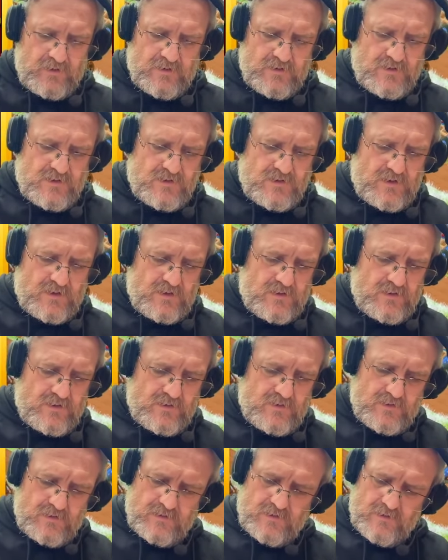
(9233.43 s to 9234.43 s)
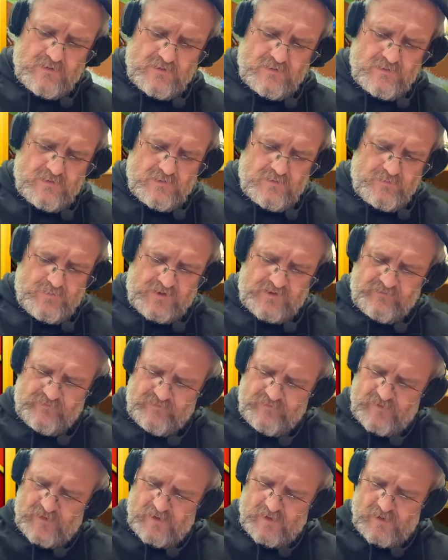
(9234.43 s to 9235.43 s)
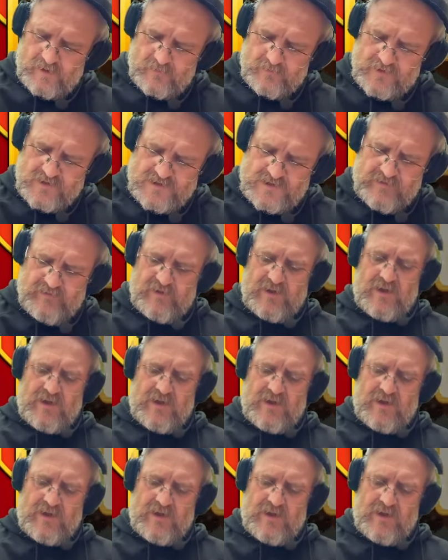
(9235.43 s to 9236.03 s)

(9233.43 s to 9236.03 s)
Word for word: So, big farm. Is there